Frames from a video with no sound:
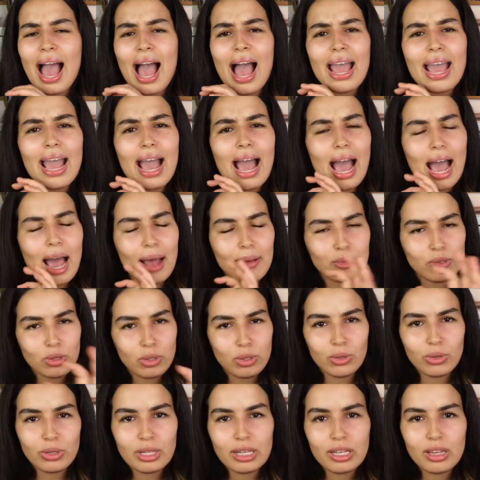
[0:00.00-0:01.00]
I
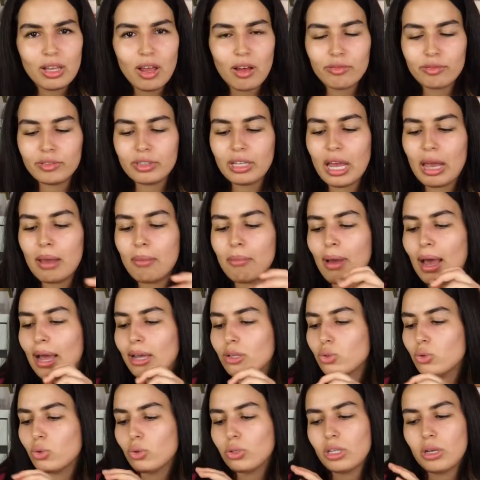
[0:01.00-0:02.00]
absolutely loved them.
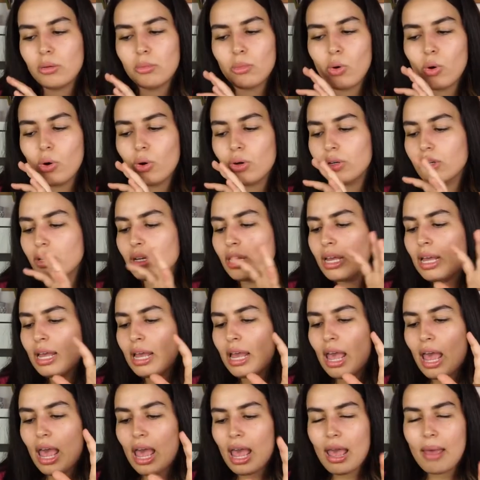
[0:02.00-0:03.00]
I took them on
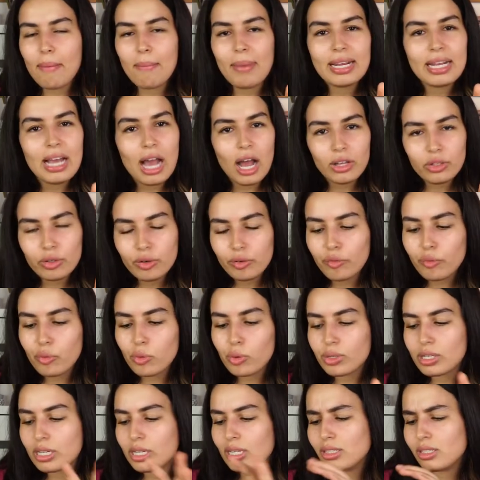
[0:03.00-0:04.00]
many other
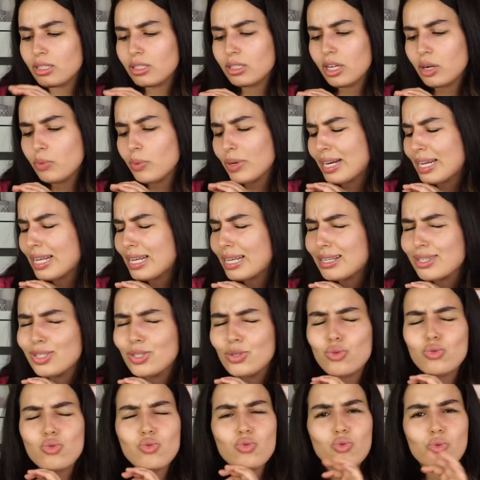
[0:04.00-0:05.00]
14ers. They were
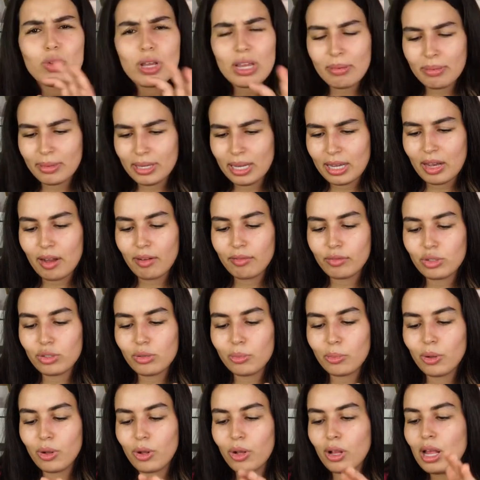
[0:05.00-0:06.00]
extremely
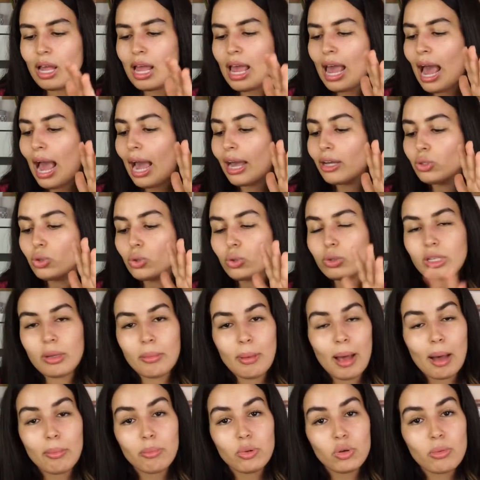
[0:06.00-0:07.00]
comfortable. I took
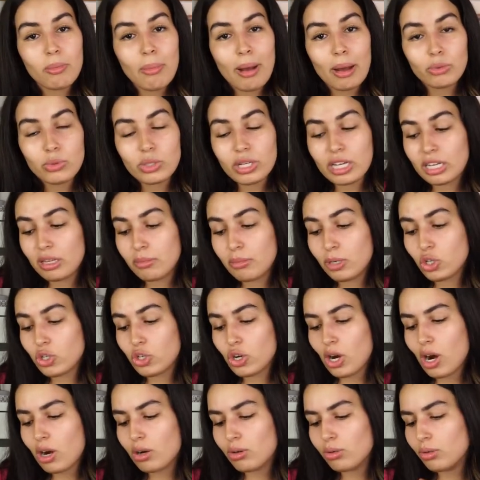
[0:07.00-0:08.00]
them up on Mount
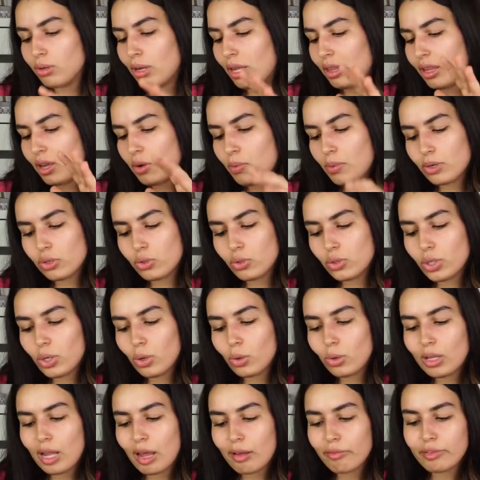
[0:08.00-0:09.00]
Kilimanjaro and they were
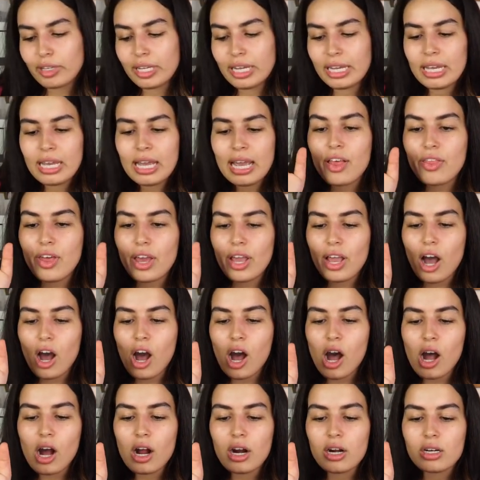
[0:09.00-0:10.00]
so lovely. They
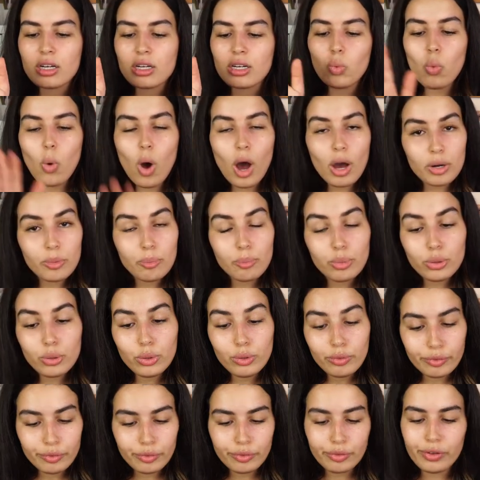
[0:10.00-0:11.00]
are
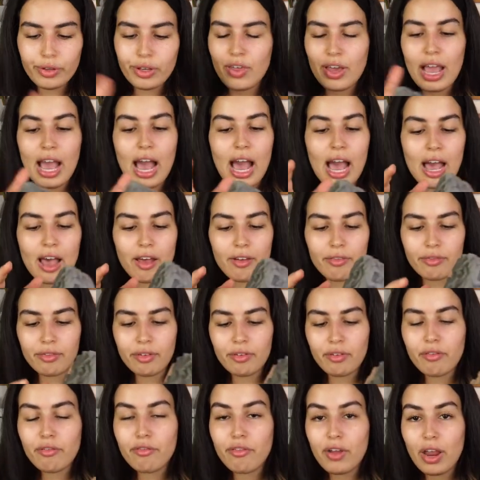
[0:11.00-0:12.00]
waterproof. They
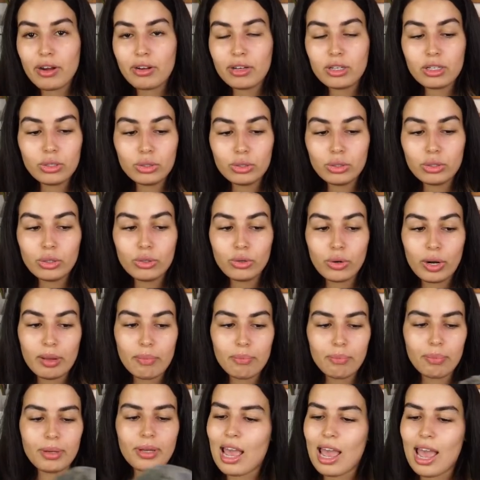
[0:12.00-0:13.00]
have very good
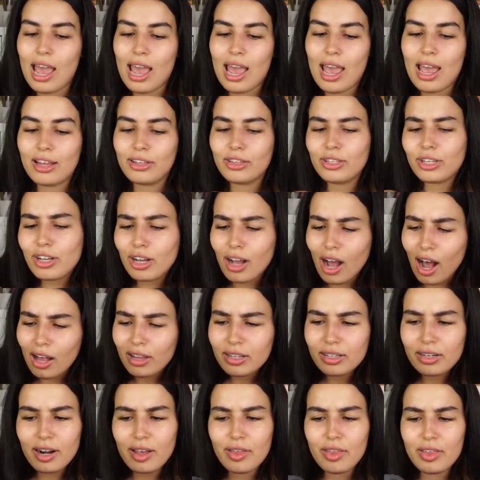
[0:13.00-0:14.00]
grip, and the
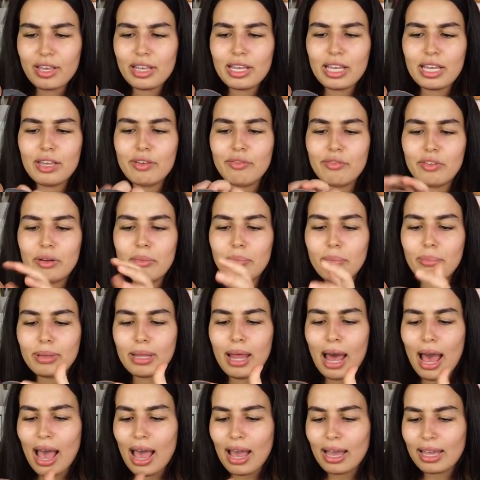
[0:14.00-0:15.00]
color, I think even
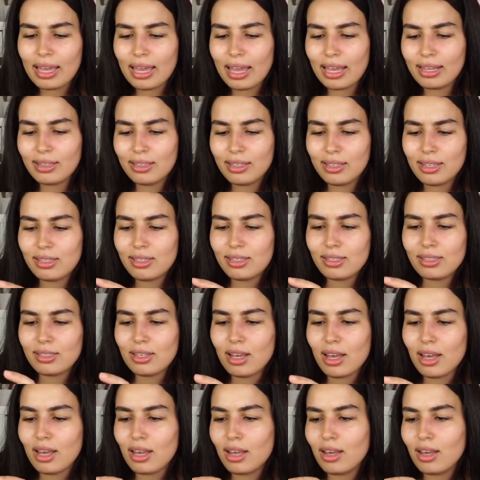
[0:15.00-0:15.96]
black and this